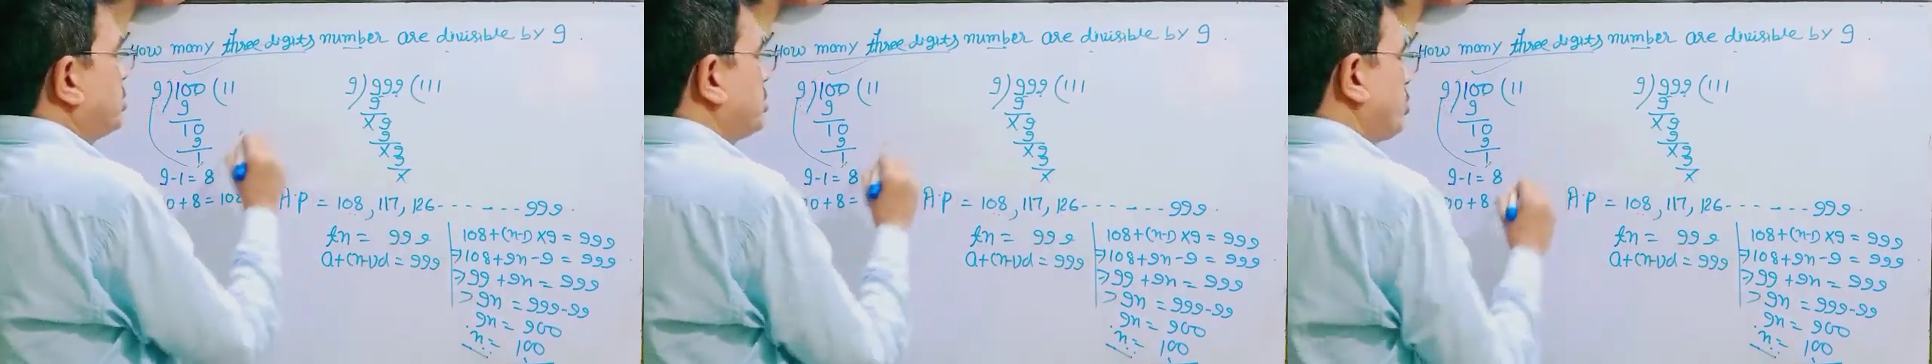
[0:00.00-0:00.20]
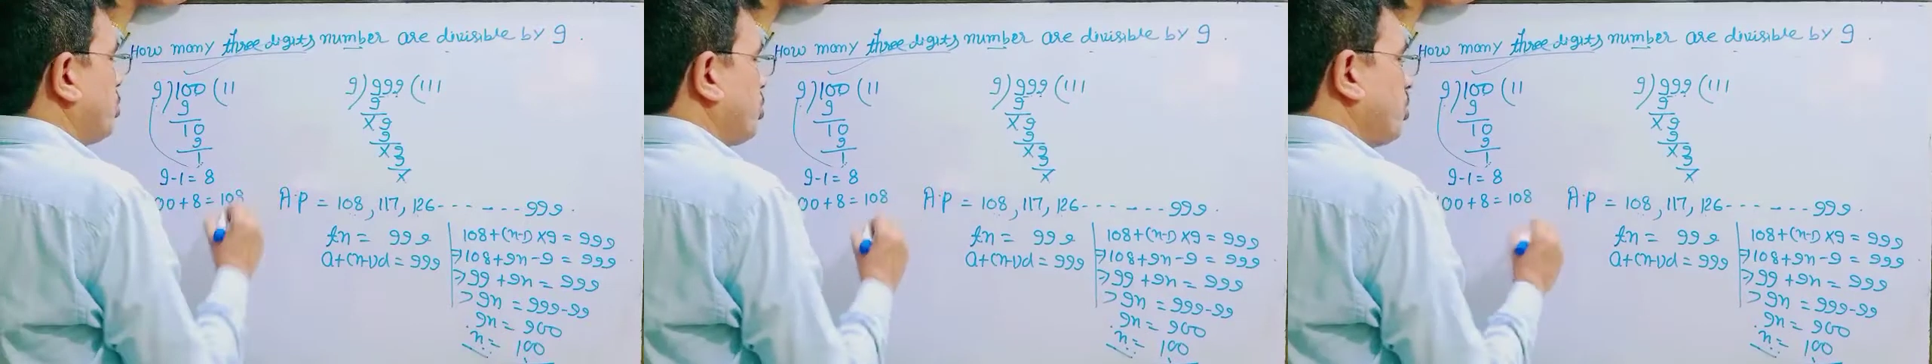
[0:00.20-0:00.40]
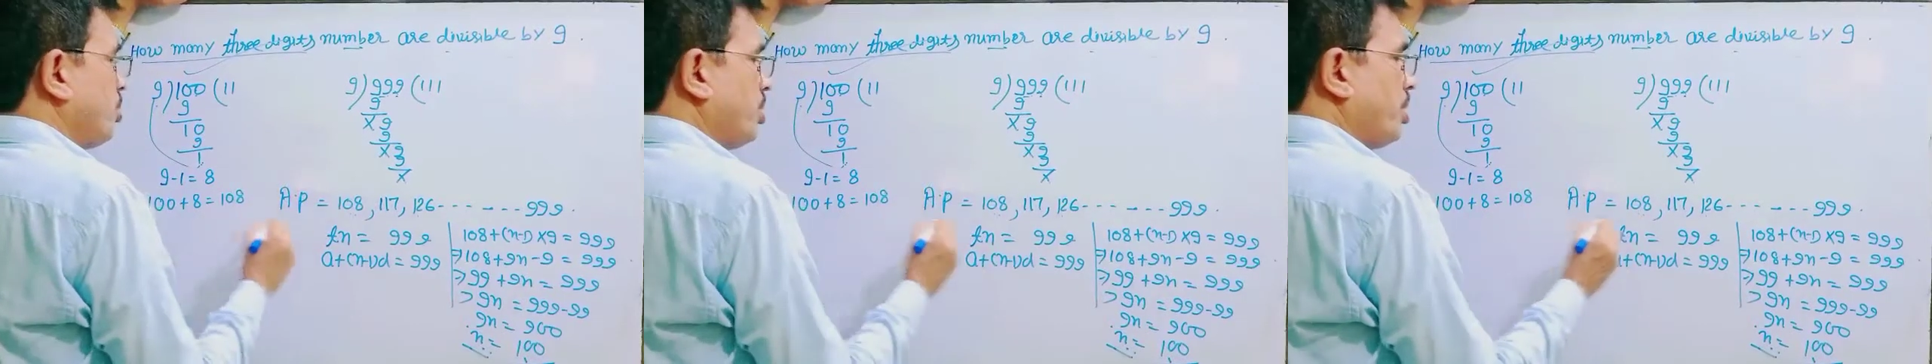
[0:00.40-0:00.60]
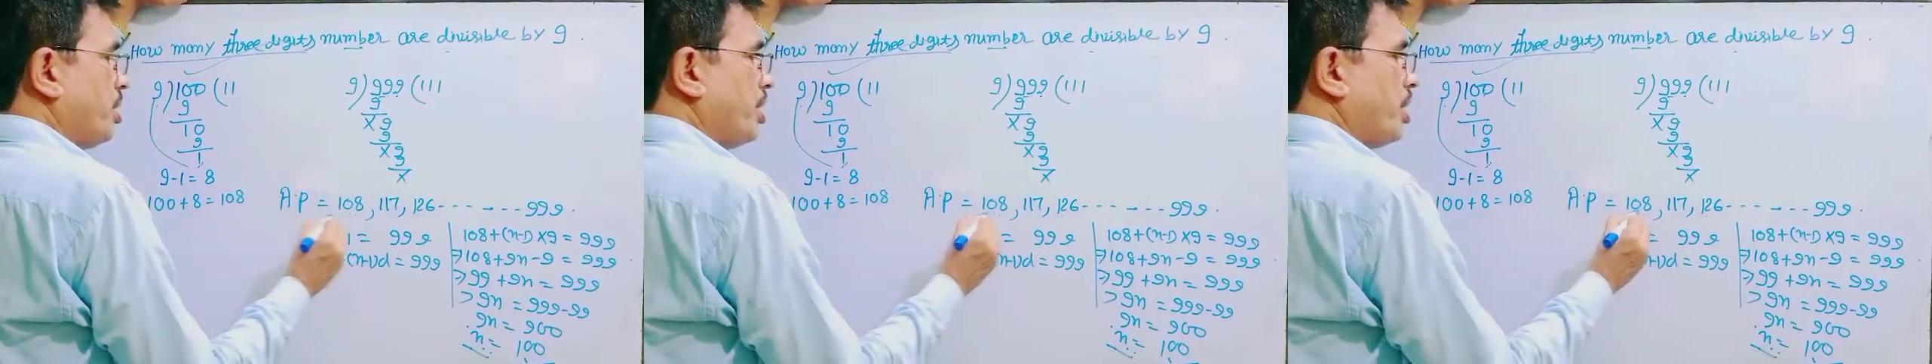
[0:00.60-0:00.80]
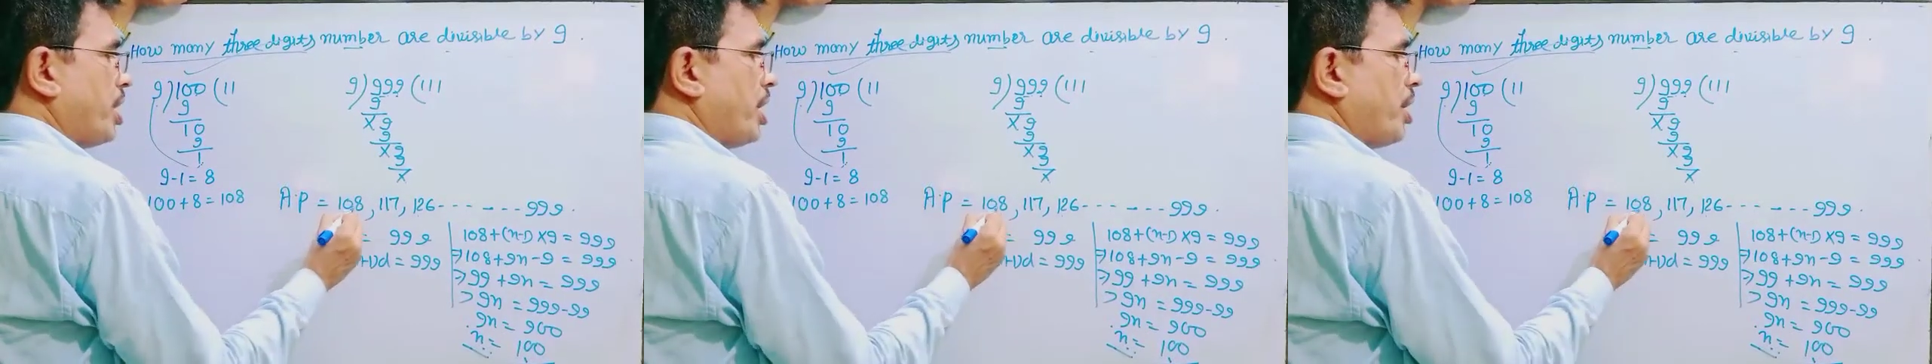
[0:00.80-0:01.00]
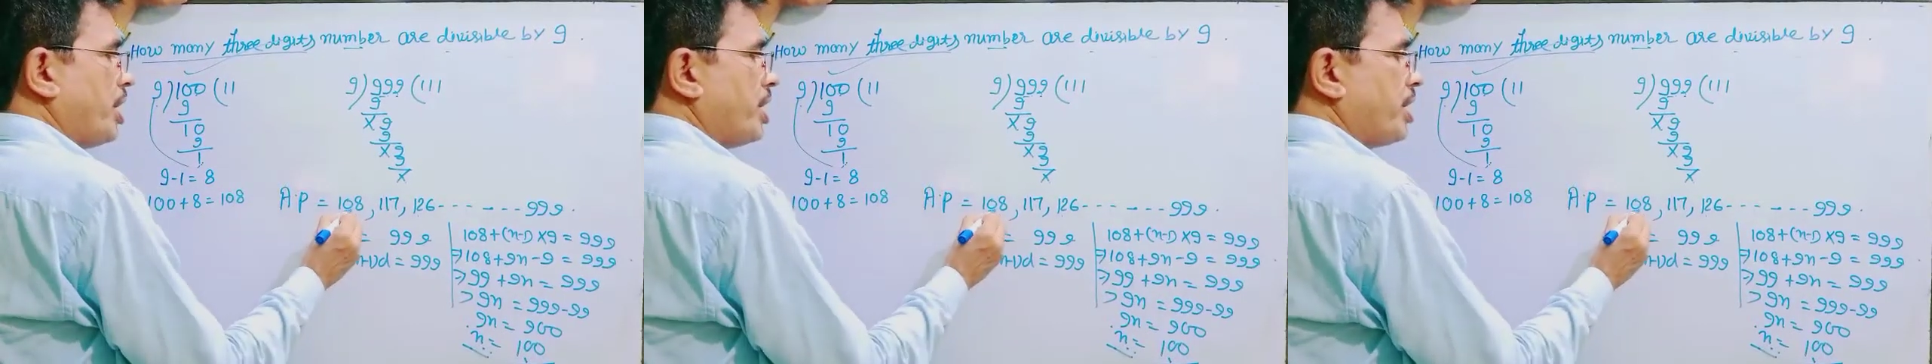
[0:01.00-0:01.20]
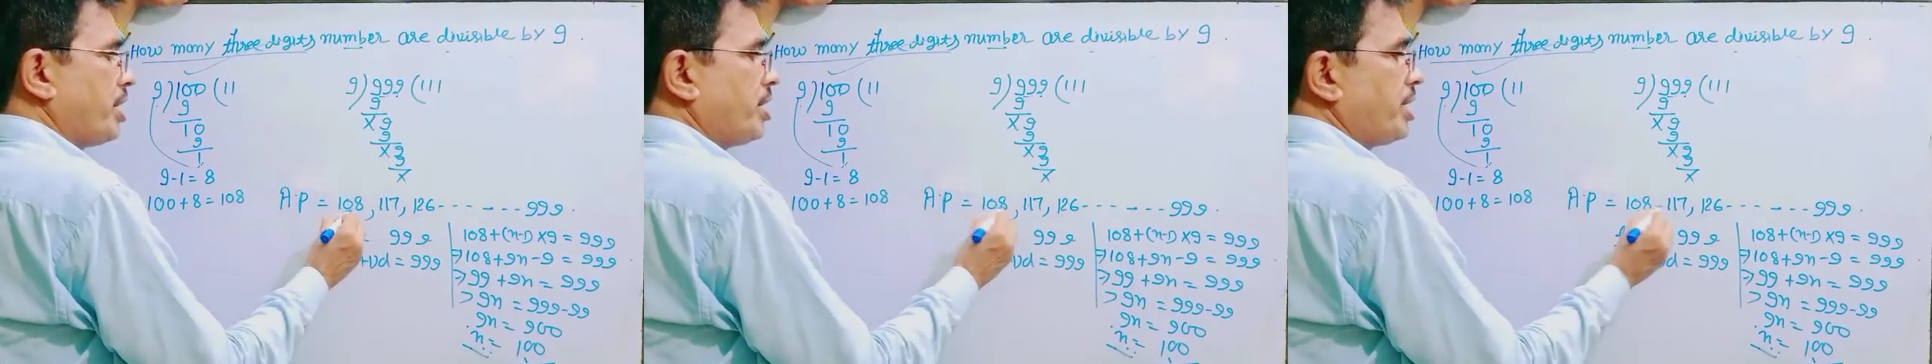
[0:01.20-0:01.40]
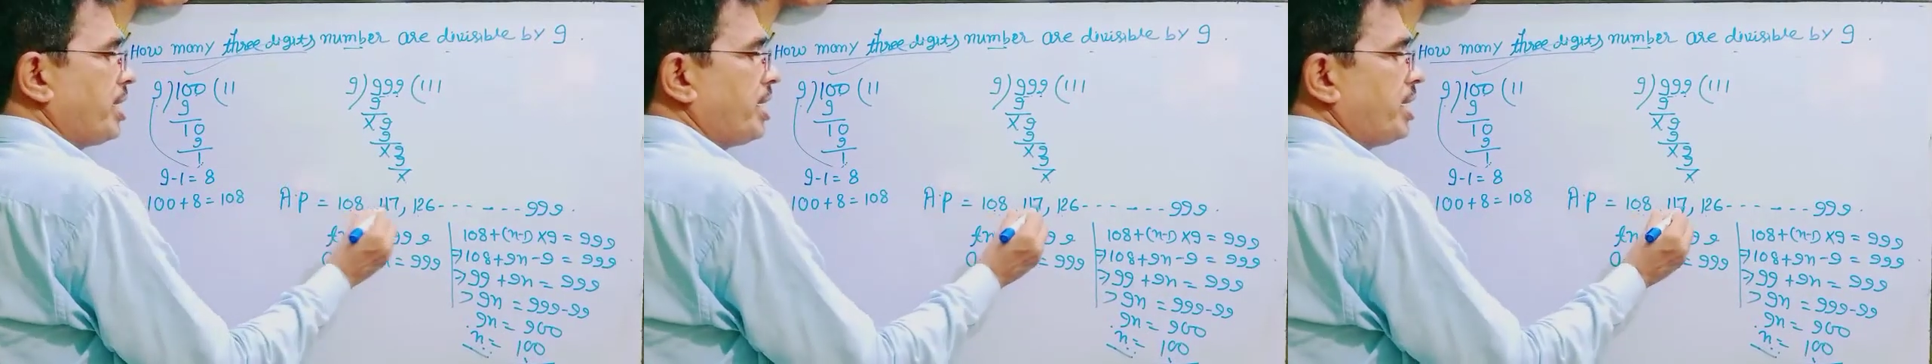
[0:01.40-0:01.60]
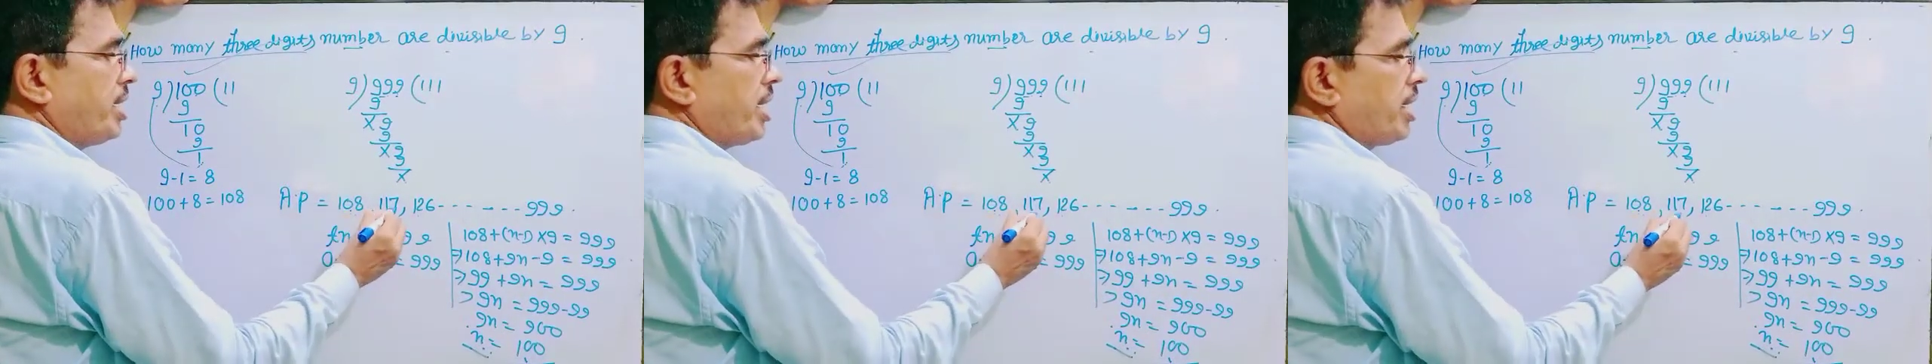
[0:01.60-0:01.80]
So 108,